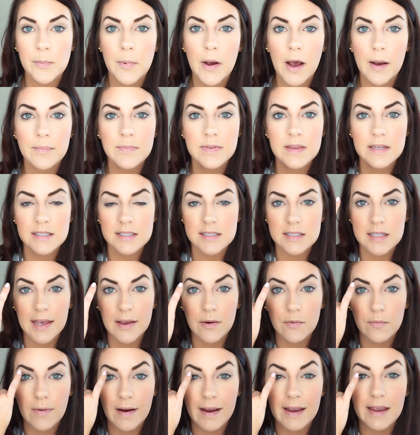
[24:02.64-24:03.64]
to pop this
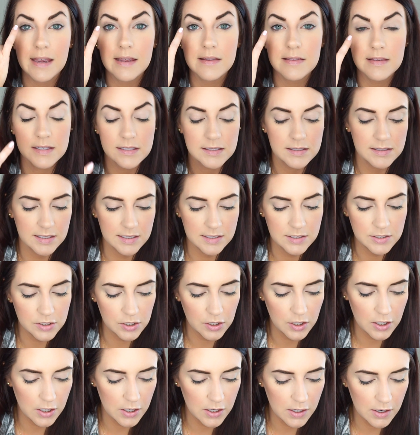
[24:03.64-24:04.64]
like right in the
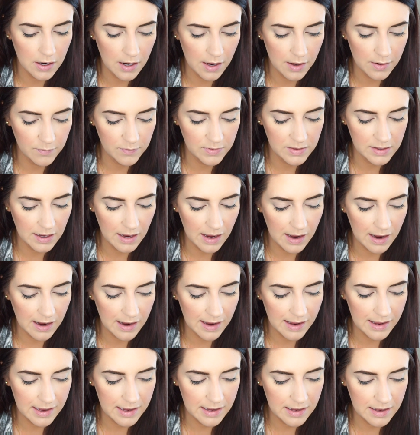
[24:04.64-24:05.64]
center of the
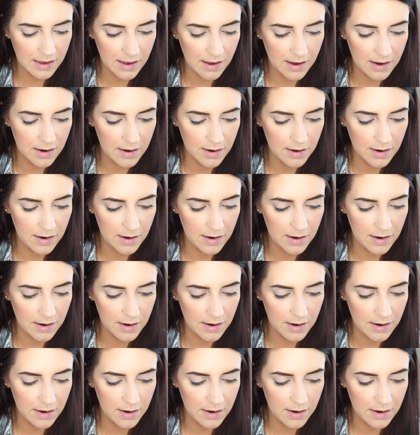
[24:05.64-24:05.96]
eye,